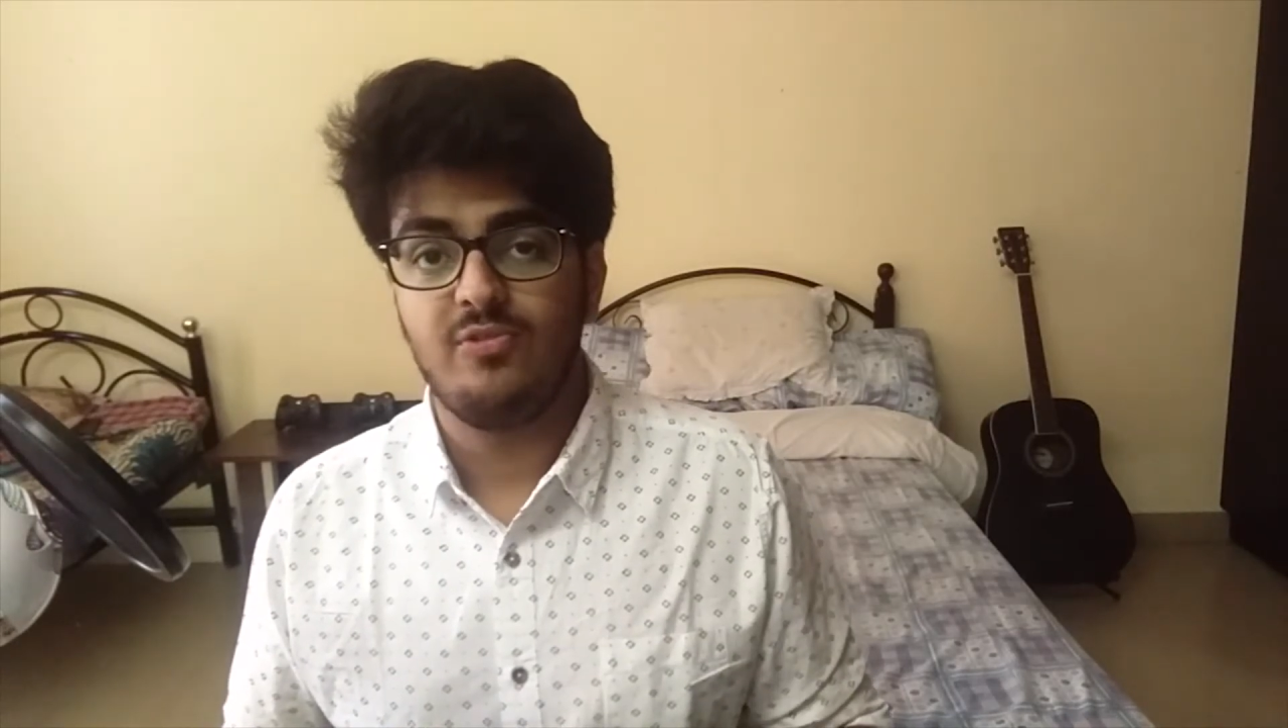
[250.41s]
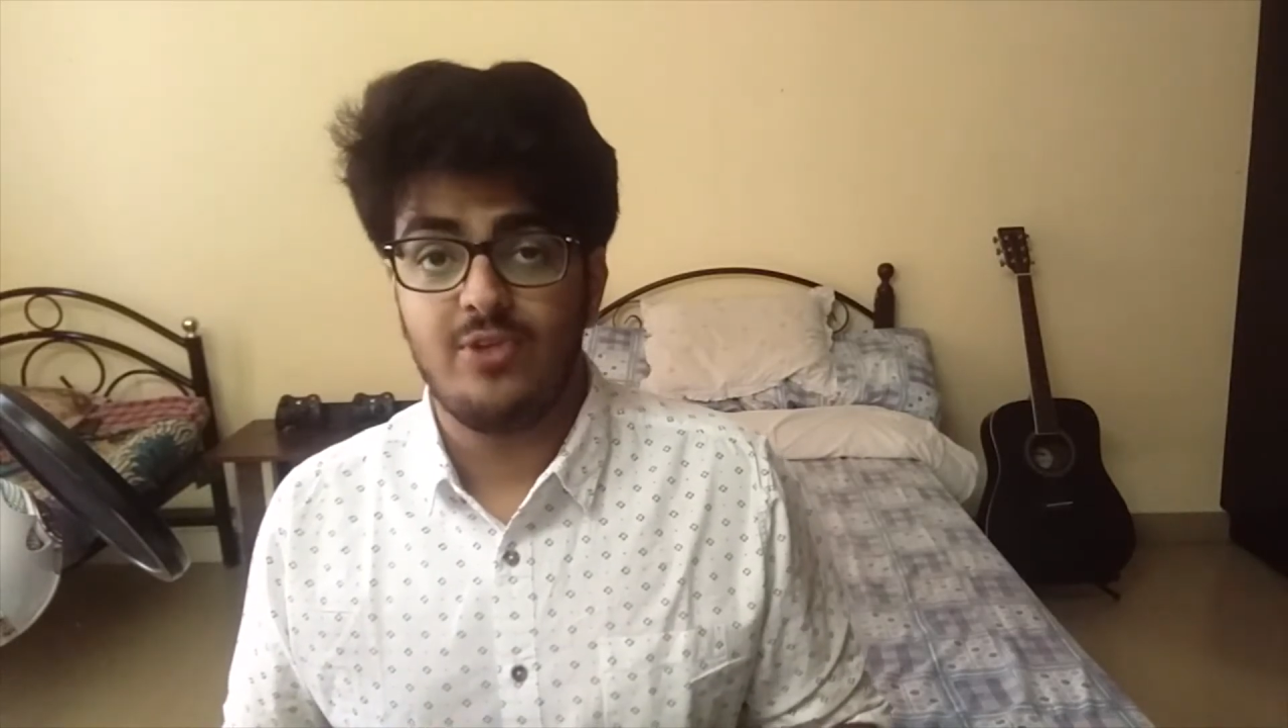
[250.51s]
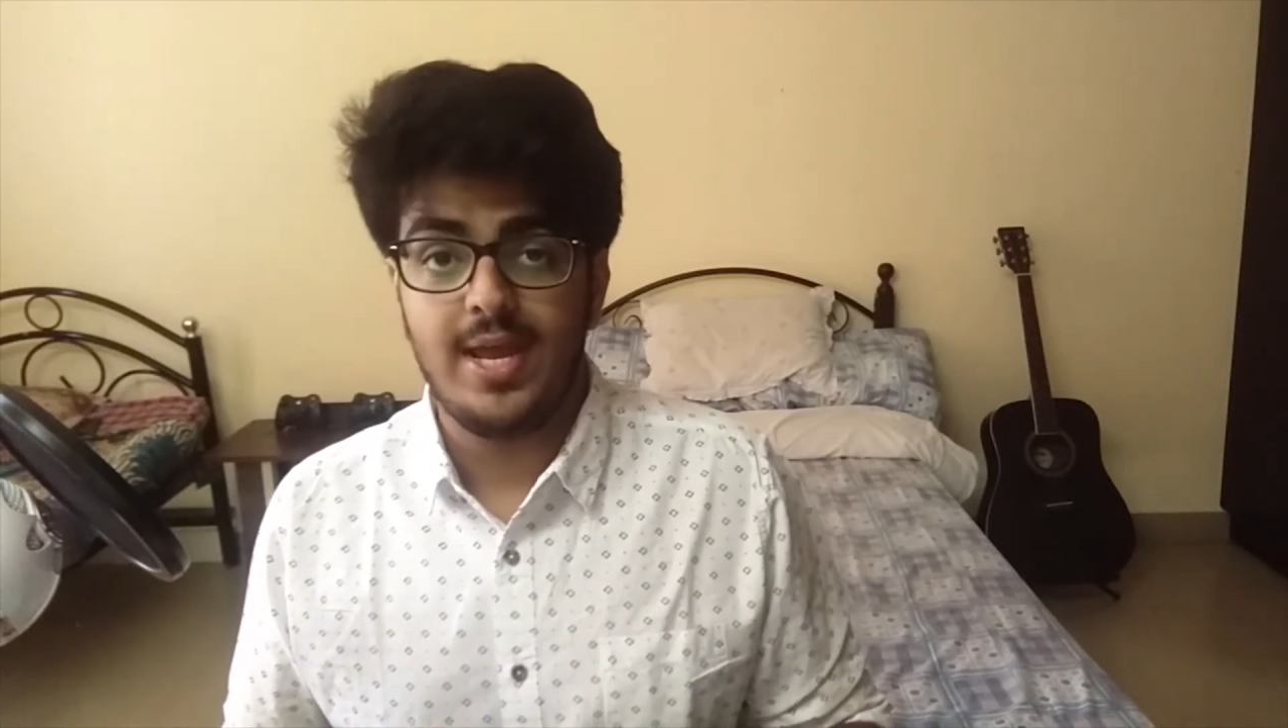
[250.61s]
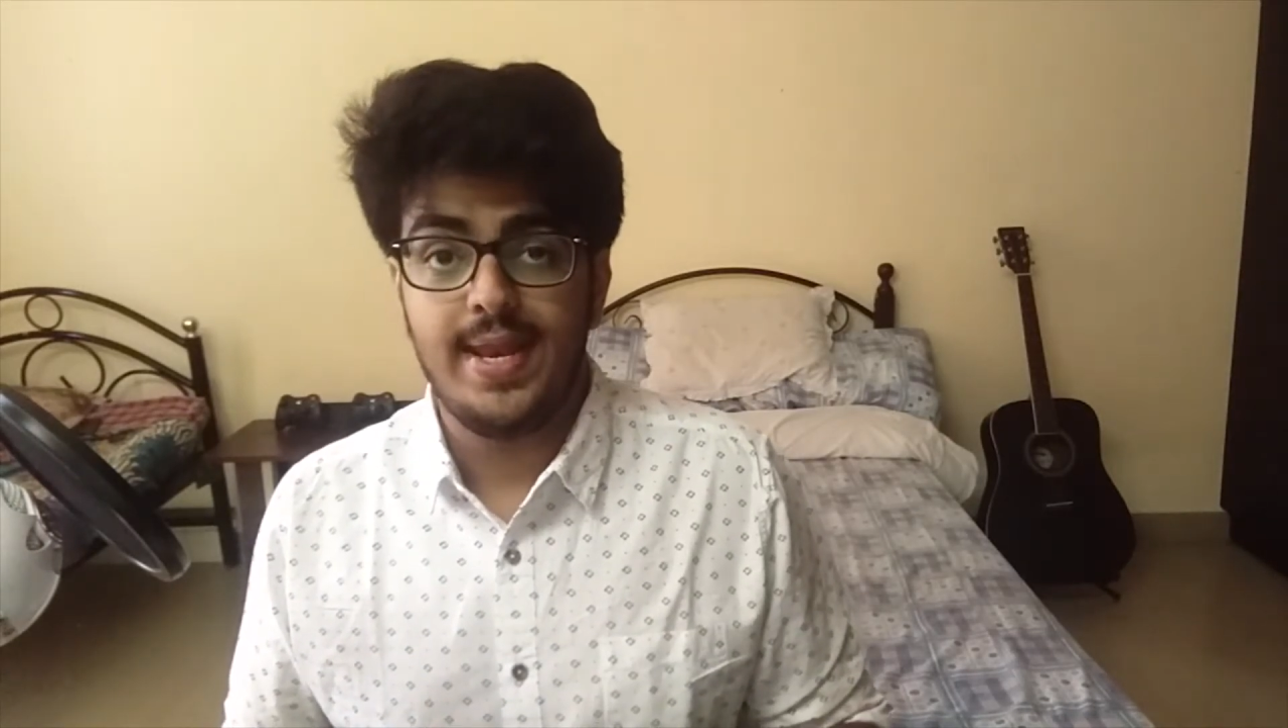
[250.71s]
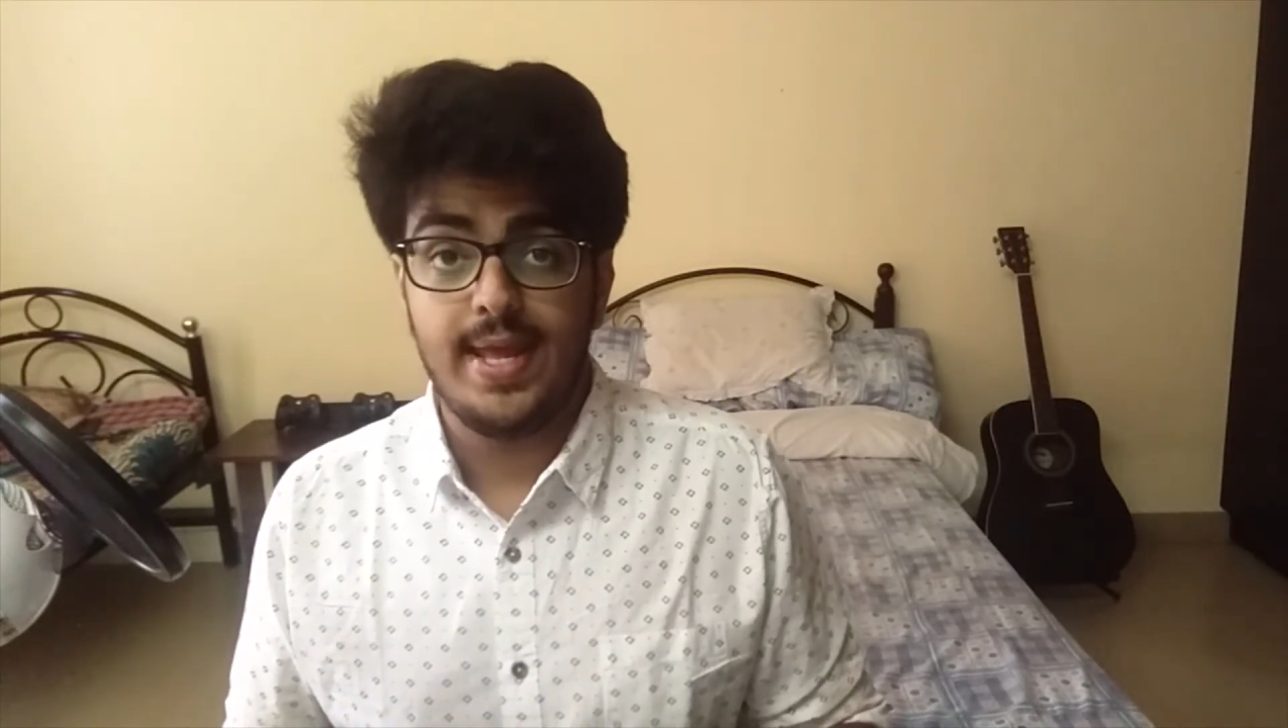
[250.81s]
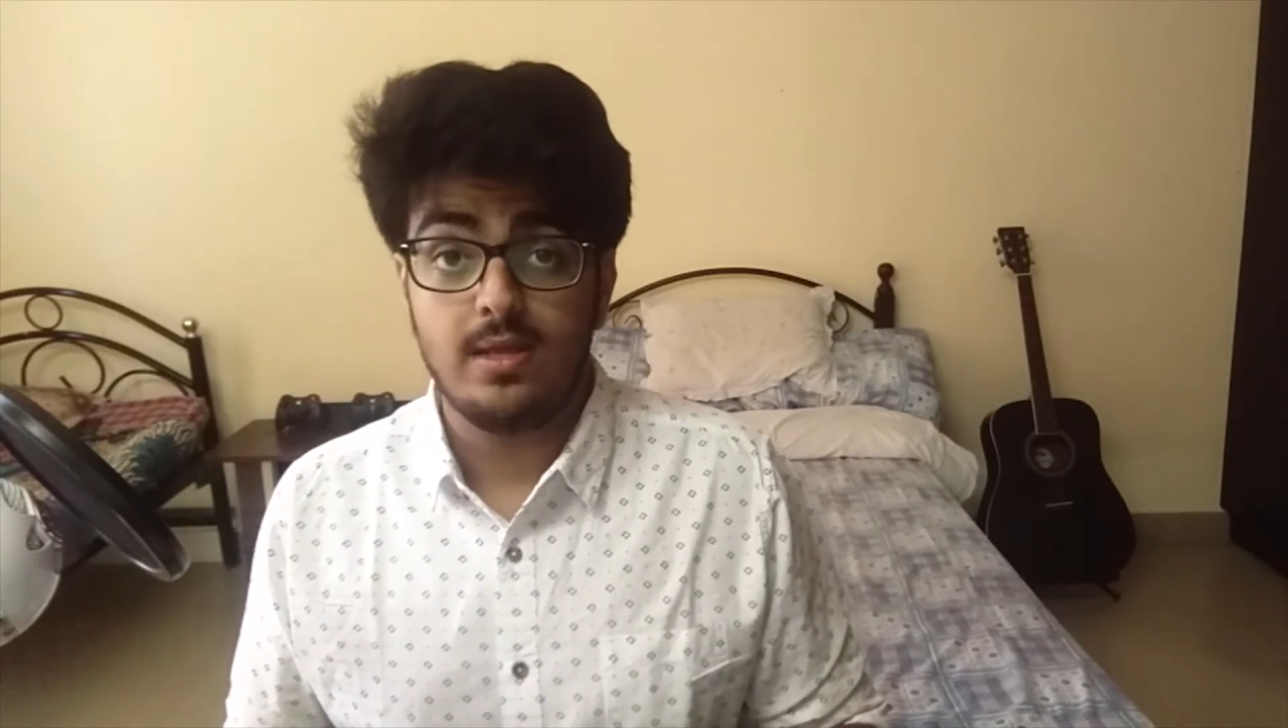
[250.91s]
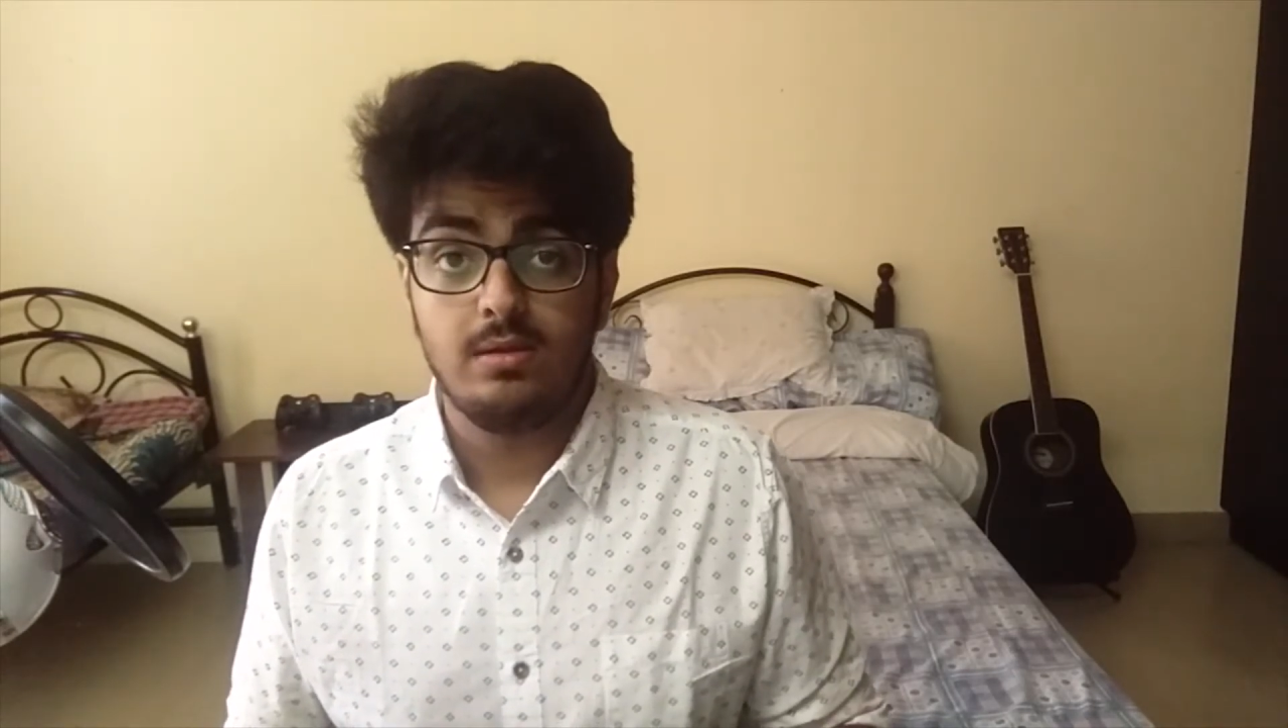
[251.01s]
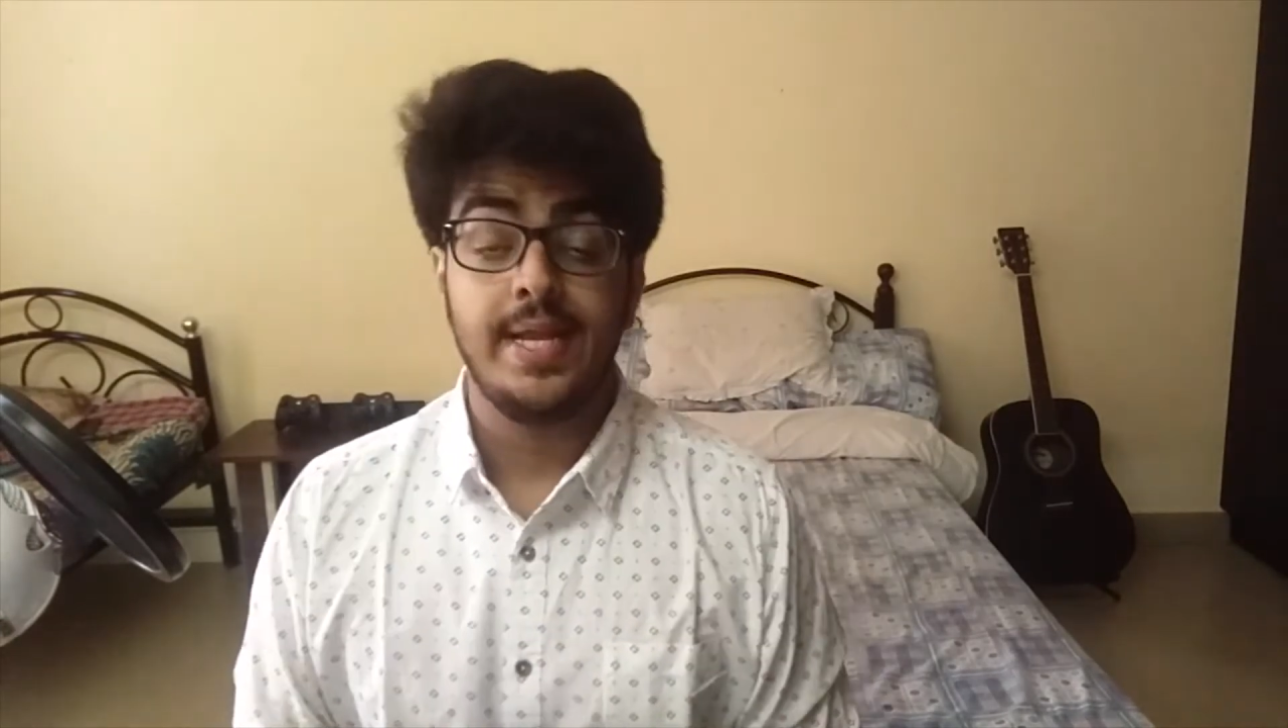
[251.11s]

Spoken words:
fry an egg.